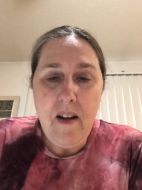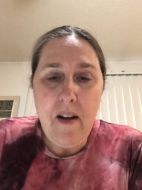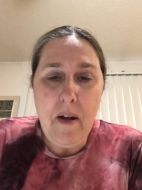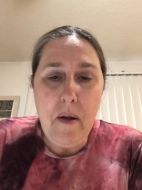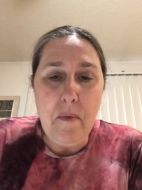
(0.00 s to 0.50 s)

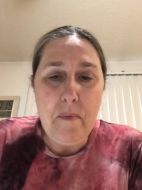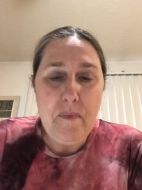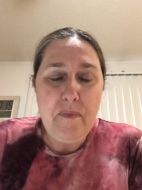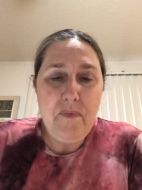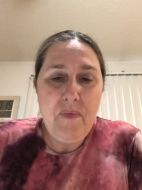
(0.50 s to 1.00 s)
Um,
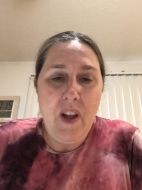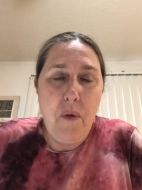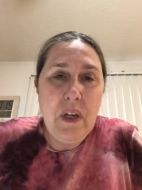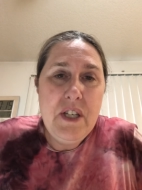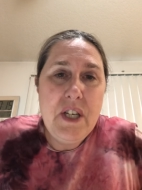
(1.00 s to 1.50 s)
I
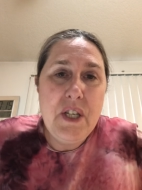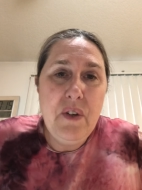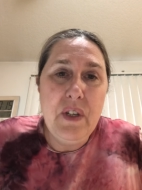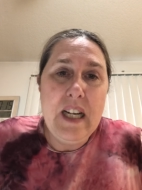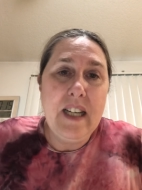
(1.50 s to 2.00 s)
wanted to do
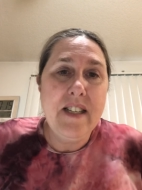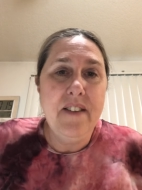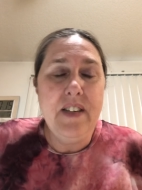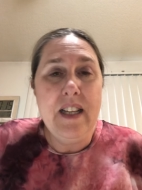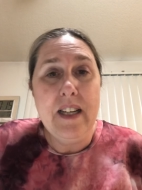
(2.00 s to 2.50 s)
an
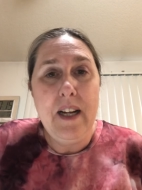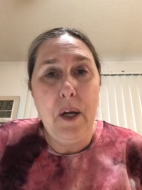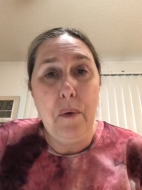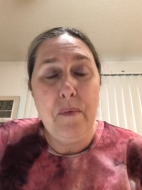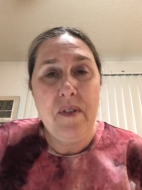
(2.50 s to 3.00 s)
activity that
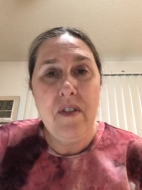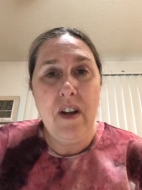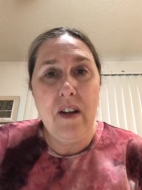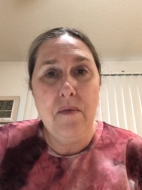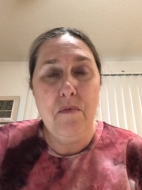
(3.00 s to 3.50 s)
helps
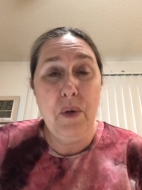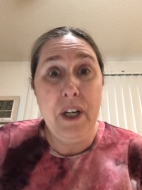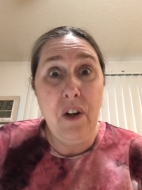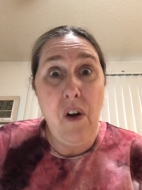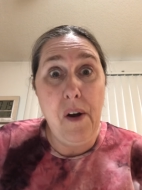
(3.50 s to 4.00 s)
um, bring
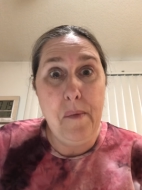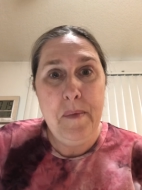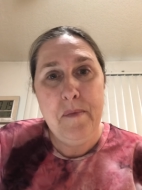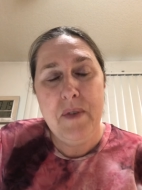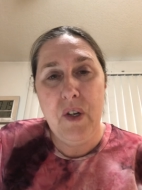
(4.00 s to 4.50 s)
calm
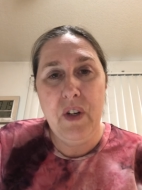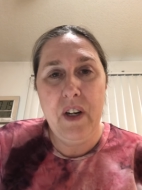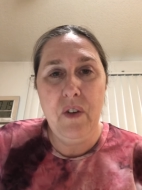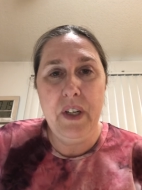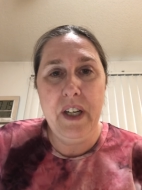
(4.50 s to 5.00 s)
to not
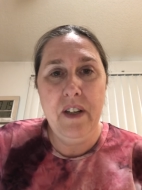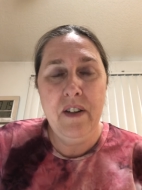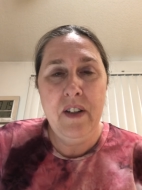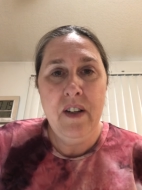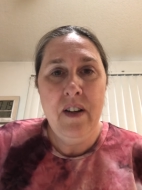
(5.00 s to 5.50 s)
only
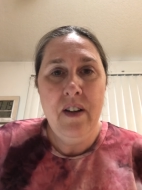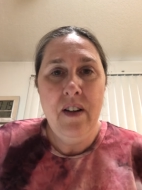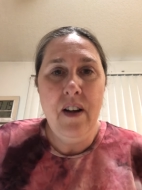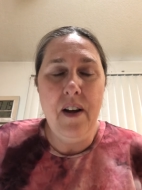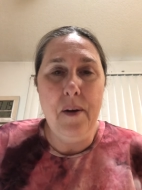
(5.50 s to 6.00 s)

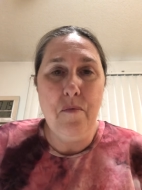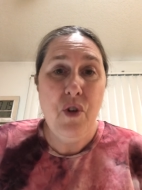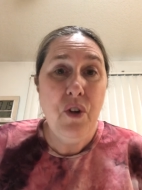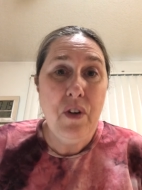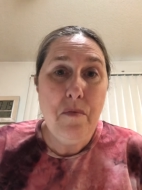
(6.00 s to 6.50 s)
um,
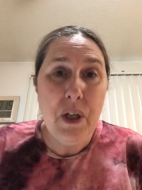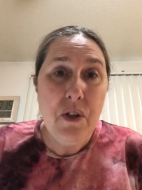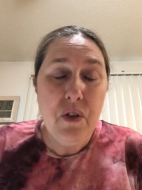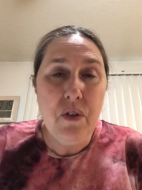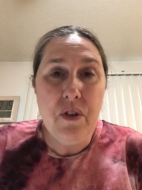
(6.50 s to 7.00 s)
children but
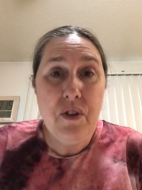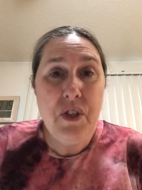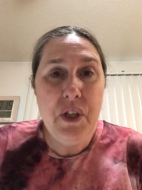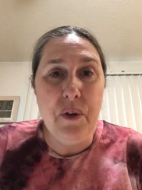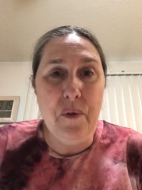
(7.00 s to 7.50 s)
adults
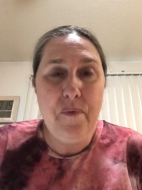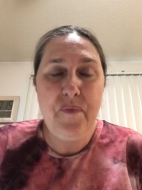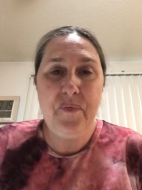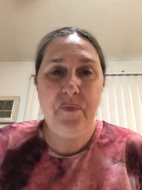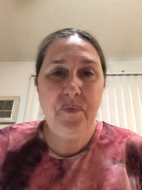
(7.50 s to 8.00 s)
too.
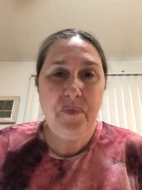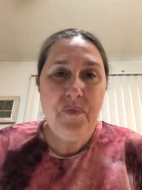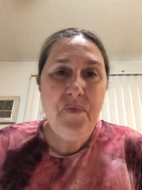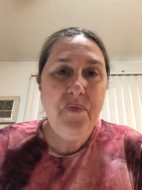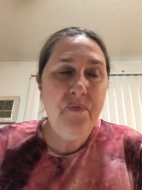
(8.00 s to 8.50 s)

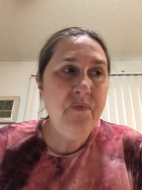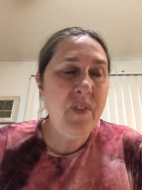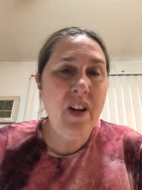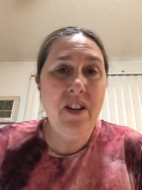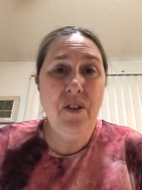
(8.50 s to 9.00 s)

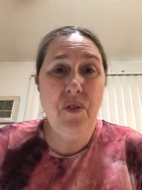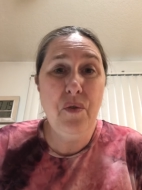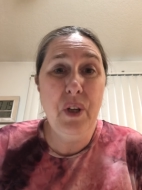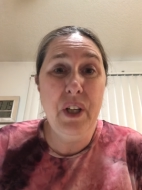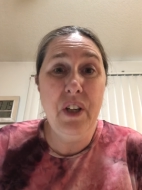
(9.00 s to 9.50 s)
And it's
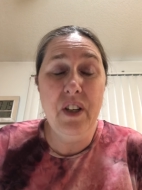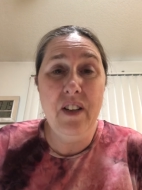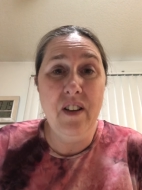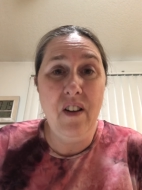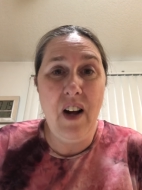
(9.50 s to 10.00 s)
really good in
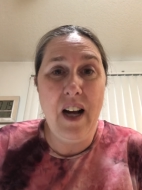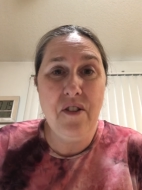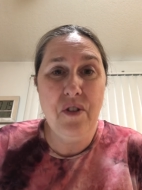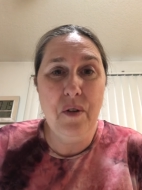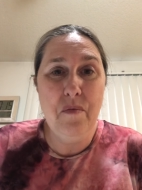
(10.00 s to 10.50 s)
the
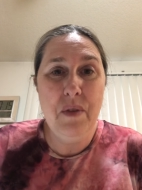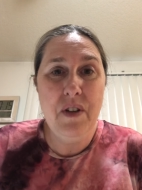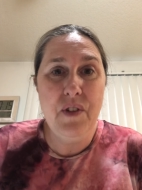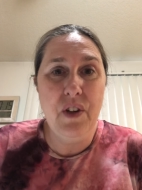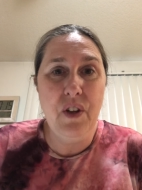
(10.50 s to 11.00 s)
classroom
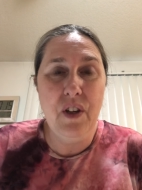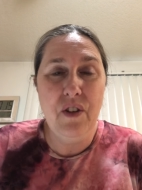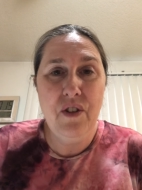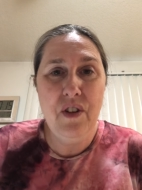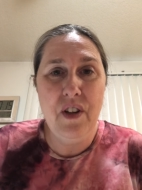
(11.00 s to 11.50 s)
for their
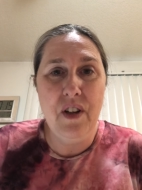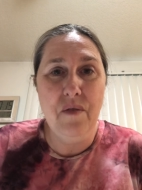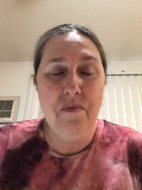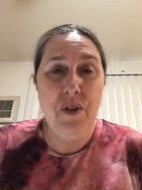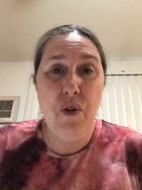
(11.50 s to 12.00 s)
um,
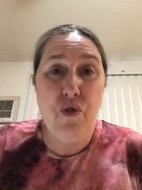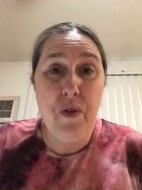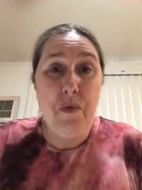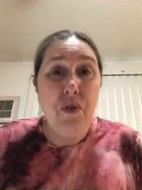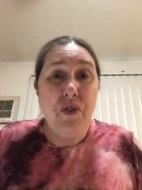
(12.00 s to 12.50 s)
social
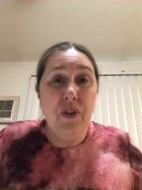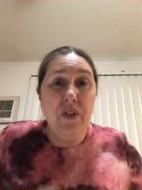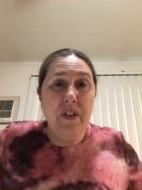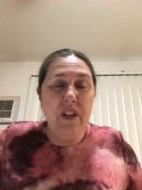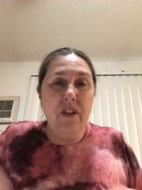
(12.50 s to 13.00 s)
emotional
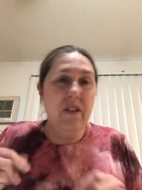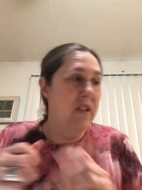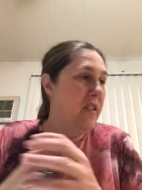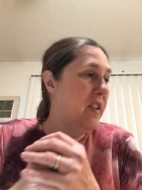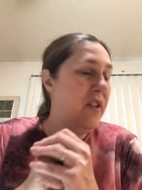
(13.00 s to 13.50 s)
skills
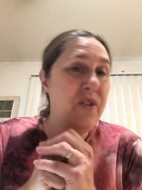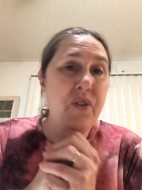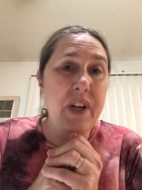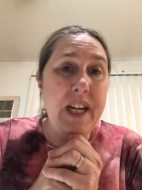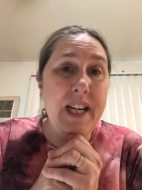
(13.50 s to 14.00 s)
and
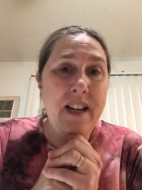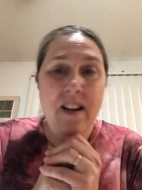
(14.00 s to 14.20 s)
sensory.